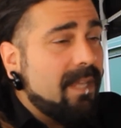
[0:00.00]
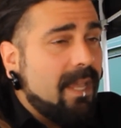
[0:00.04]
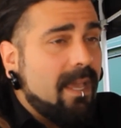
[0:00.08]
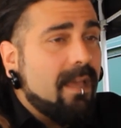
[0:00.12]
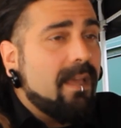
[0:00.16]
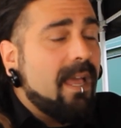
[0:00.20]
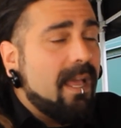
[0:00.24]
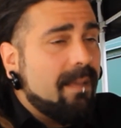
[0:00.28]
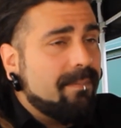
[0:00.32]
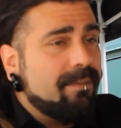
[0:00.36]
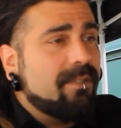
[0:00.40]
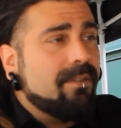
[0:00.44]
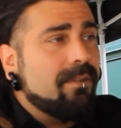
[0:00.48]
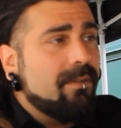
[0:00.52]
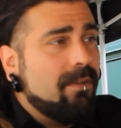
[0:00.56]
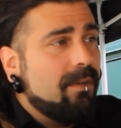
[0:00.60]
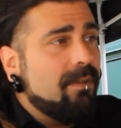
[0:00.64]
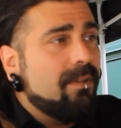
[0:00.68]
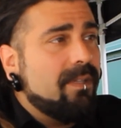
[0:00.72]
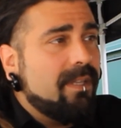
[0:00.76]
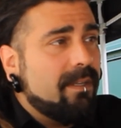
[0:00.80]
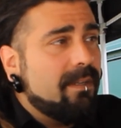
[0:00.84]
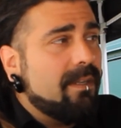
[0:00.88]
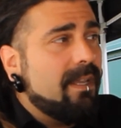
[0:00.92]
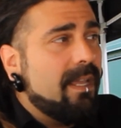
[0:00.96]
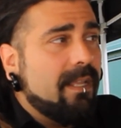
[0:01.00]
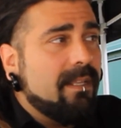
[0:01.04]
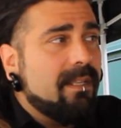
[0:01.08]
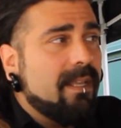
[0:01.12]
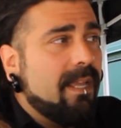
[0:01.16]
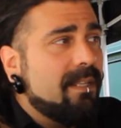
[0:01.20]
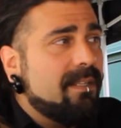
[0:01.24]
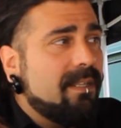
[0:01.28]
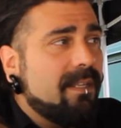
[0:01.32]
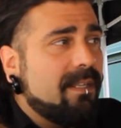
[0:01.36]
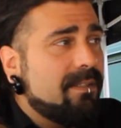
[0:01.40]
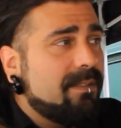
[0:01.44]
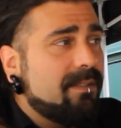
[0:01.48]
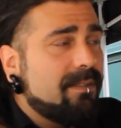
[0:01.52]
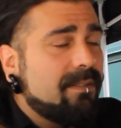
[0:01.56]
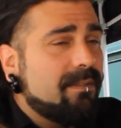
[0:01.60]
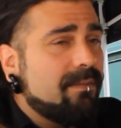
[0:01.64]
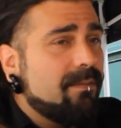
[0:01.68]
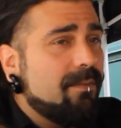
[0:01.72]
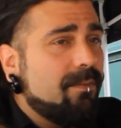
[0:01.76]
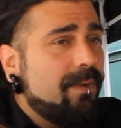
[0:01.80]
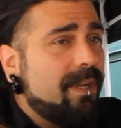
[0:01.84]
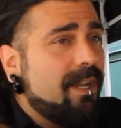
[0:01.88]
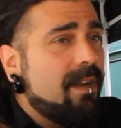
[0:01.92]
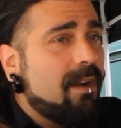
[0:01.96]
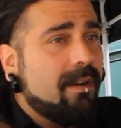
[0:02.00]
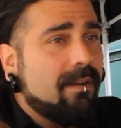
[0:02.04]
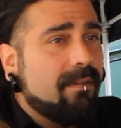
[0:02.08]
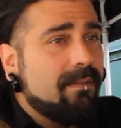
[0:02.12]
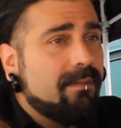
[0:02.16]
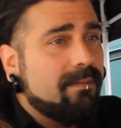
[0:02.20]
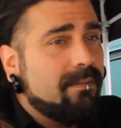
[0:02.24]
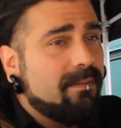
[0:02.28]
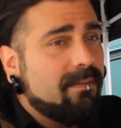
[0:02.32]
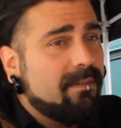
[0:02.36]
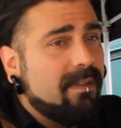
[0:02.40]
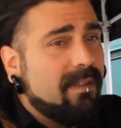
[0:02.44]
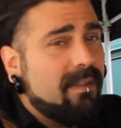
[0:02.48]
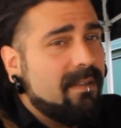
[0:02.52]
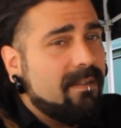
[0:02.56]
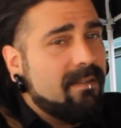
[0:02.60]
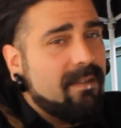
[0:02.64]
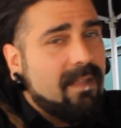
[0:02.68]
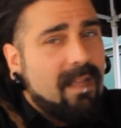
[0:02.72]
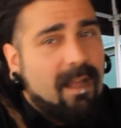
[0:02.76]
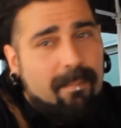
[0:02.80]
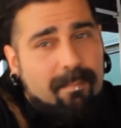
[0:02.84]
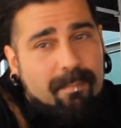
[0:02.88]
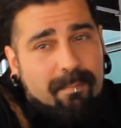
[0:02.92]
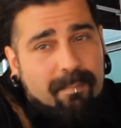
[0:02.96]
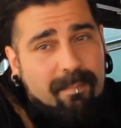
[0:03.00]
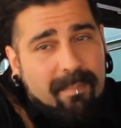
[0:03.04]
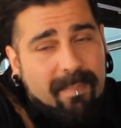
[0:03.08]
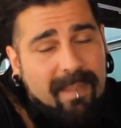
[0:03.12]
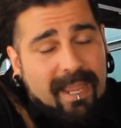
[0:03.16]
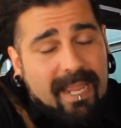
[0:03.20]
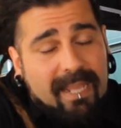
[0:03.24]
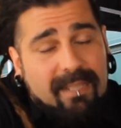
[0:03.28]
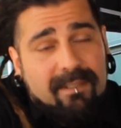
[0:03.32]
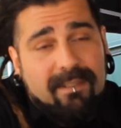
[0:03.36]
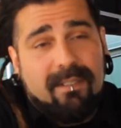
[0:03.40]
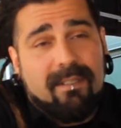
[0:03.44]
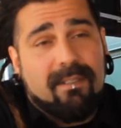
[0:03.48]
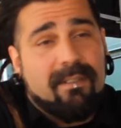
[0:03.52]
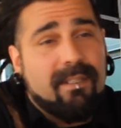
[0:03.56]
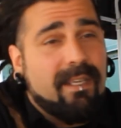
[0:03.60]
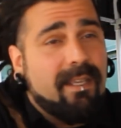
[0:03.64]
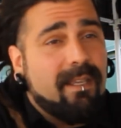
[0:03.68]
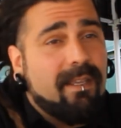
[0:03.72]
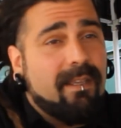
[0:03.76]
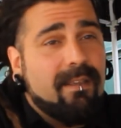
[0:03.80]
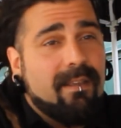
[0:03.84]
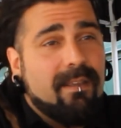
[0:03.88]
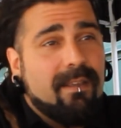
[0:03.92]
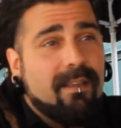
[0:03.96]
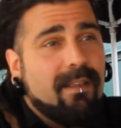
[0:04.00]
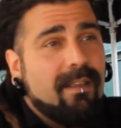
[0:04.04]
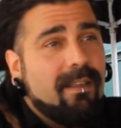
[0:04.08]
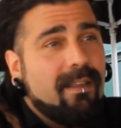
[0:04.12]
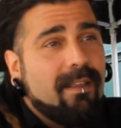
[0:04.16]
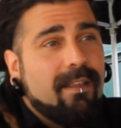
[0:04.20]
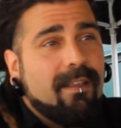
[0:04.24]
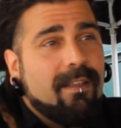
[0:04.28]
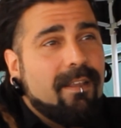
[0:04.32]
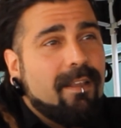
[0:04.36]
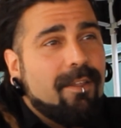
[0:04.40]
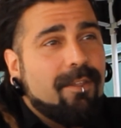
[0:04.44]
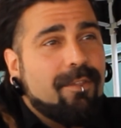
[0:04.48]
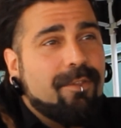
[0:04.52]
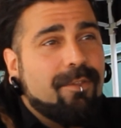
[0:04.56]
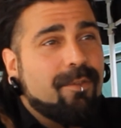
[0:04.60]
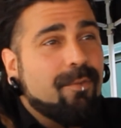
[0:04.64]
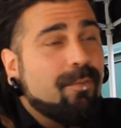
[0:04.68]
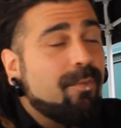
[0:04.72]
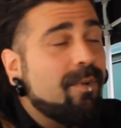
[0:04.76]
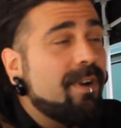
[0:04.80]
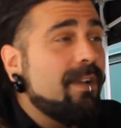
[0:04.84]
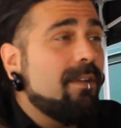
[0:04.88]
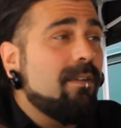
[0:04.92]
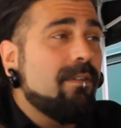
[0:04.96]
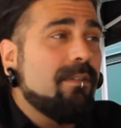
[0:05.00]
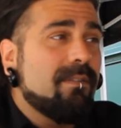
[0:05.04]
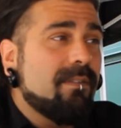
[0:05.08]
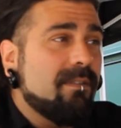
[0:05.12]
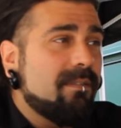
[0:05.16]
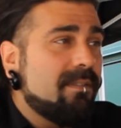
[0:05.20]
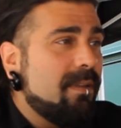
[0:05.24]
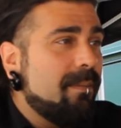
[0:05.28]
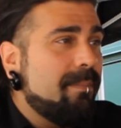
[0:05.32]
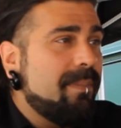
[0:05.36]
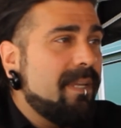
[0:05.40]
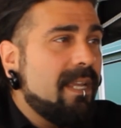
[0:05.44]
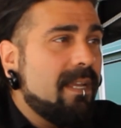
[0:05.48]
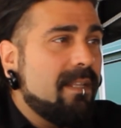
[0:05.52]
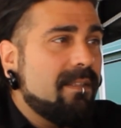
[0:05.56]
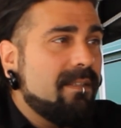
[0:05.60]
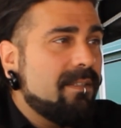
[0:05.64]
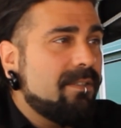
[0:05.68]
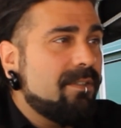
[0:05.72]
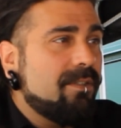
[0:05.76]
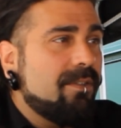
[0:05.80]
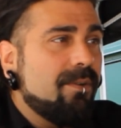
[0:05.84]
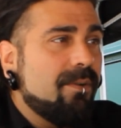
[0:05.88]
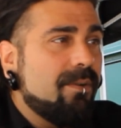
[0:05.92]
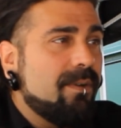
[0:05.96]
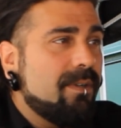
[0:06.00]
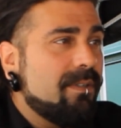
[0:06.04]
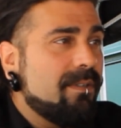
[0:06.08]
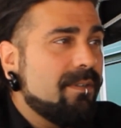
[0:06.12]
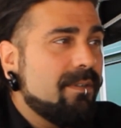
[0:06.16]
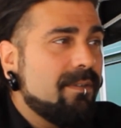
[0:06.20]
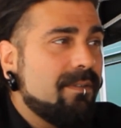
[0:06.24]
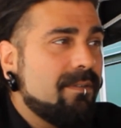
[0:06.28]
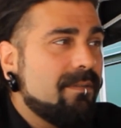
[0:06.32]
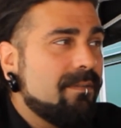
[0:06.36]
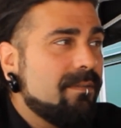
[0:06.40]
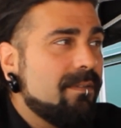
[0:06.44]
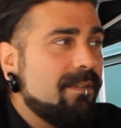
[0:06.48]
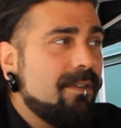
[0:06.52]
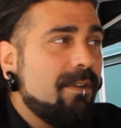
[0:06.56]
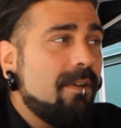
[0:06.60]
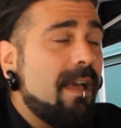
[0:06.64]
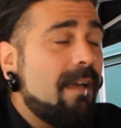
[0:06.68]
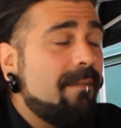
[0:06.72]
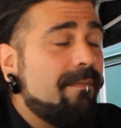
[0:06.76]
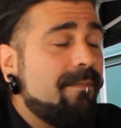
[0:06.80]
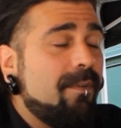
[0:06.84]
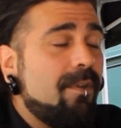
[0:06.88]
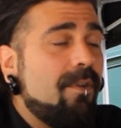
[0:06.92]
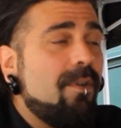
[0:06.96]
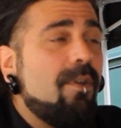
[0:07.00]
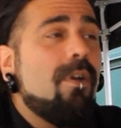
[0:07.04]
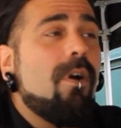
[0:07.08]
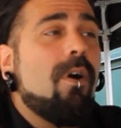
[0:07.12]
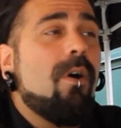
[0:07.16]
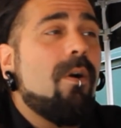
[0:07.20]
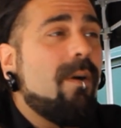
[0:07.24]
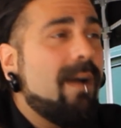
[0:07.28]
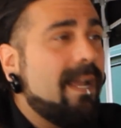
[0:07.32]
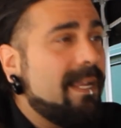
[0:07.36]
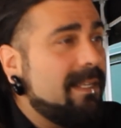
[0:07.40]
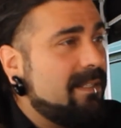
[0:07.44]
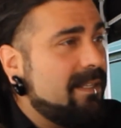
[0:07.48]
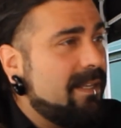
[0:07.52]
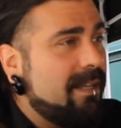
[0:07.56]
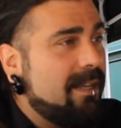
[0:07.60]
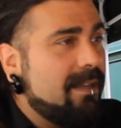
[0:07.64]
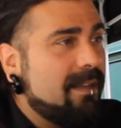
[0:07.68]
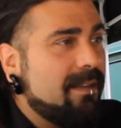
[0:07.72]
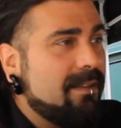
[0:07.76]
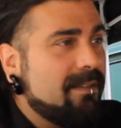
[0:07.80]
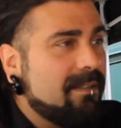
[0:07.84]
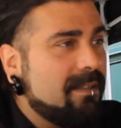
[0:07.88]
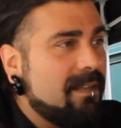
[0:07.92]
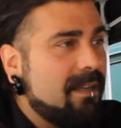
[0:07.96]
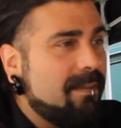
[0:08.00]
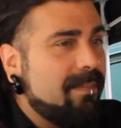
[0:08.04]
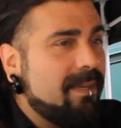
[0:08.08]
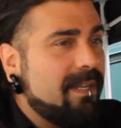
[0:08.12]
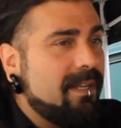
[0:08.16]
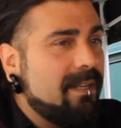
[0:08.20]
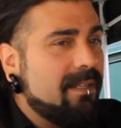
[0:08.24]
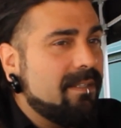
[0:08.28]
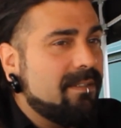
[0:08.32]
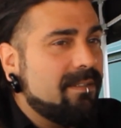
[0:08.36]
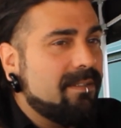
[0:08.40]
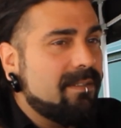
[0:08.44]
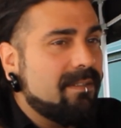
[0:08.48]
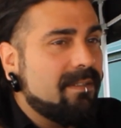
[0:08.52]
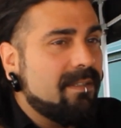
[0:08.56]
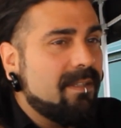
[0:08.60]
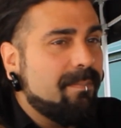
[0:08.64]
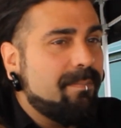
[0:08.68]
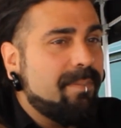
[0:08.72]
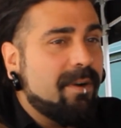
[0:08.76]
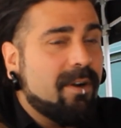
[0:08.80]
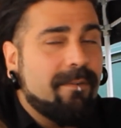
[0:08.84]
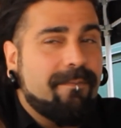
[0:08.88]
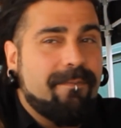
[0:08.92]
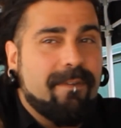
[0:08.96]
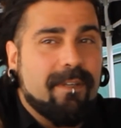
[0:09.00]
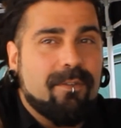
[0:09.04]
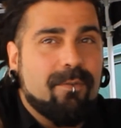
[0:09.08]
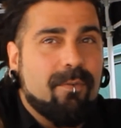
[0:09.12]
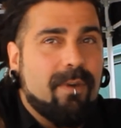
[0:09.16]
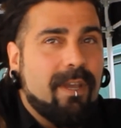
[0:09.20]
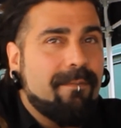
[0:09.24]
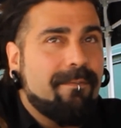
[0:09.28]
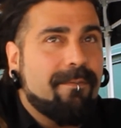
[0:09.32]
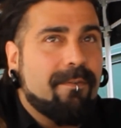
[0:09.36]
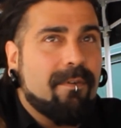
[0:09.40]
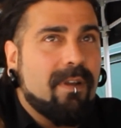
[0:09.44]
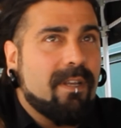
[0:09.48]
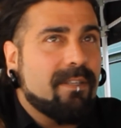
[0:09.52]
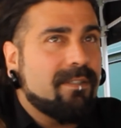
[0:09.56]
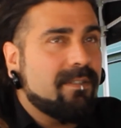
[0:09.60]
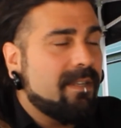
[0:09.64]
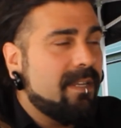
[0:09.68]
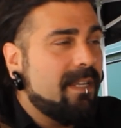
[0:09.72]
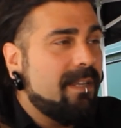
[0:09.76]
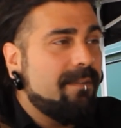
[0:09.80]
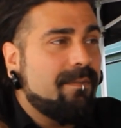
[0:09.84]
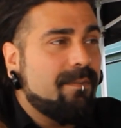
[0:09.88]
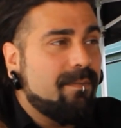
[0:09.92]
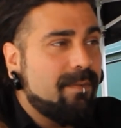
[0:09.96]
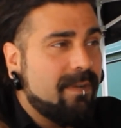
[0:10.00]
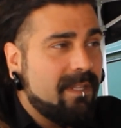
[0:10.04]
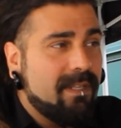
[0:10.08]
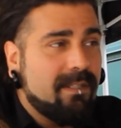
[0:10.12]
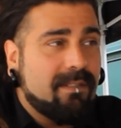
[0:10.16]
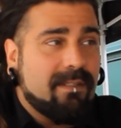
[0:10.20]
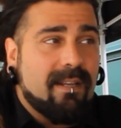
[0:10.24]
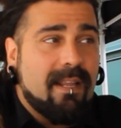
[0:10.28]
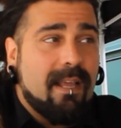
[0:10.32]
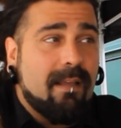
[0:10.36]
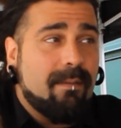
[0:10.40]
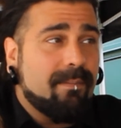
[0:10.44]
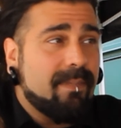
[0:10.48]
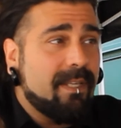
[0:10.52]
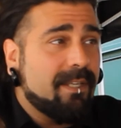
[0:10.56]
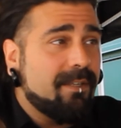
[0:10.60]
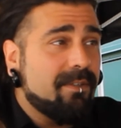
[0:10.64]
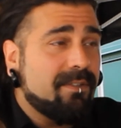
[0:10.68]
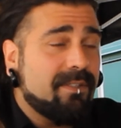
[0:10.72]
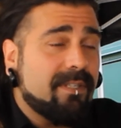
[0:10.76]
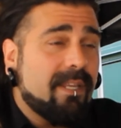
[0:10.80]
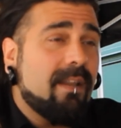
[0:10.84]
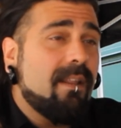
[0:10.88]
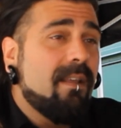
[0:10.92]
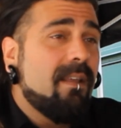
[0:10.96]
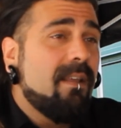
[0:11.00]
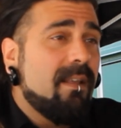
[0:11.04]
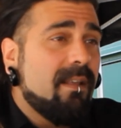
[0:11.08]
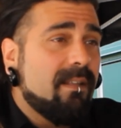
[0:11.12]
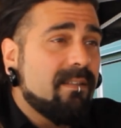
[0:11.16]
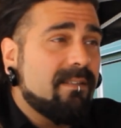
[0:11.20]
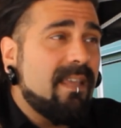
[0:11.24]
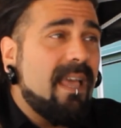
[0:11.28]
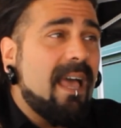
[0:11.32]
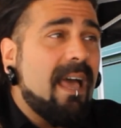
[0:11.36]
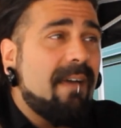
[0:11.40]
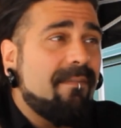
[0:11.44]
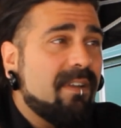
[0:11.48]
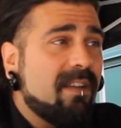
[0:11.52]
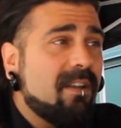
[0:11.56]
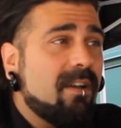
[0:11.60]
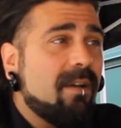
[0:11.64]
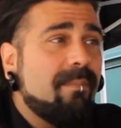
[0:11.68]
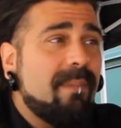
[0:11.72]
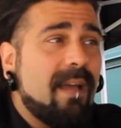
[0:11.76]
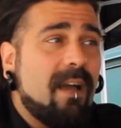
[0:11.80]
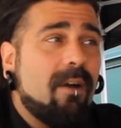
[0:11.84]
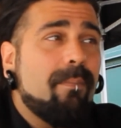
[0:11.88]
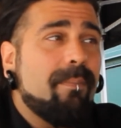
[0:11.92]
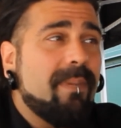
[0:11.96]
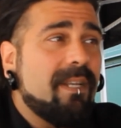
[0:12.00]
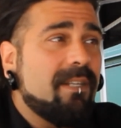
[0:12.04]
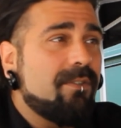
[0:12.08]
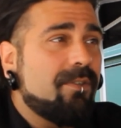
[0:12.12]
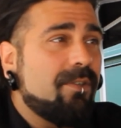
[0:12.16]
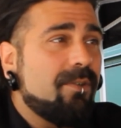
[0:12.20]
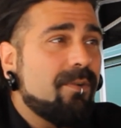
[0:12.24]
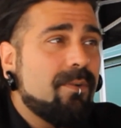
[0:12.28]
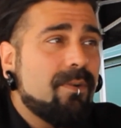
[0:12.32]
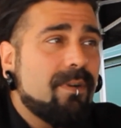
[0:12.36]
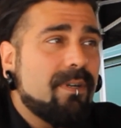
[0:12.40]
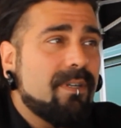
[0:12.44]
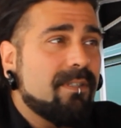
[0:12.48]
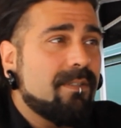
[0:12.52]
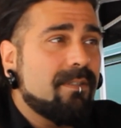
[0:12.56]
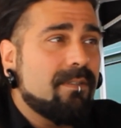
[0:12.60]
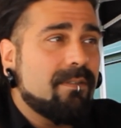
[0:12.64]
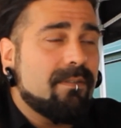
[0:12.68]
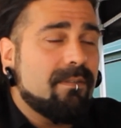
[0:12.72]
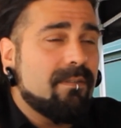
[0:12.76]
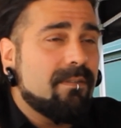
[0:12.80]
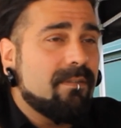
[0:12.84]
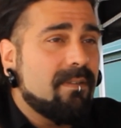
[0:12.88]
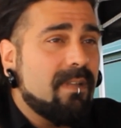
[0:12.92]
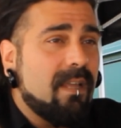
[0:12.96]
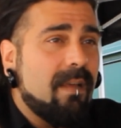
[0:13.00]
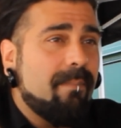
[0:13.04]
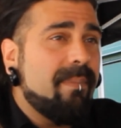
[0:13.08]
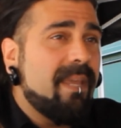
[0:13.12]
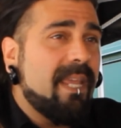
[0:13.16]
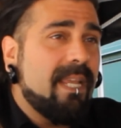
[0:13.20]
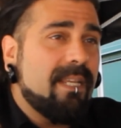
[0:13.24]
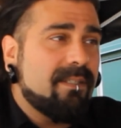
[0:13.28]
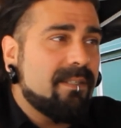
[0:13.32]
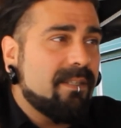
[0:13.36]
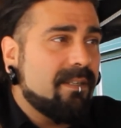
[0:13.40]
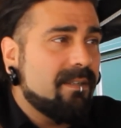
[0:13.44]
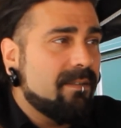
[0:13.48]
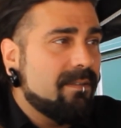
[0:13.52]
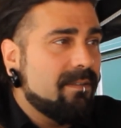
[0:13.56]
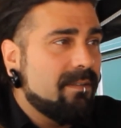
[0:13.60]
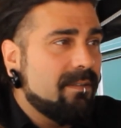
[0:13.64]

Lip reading: Yeah, absolutely. It is. We are amazingly thrilled to be on this tour, dude. You have no idea. I mean, it's the perfect way for us to even release an album. Like you said, to have it come out mid-tour is amazing.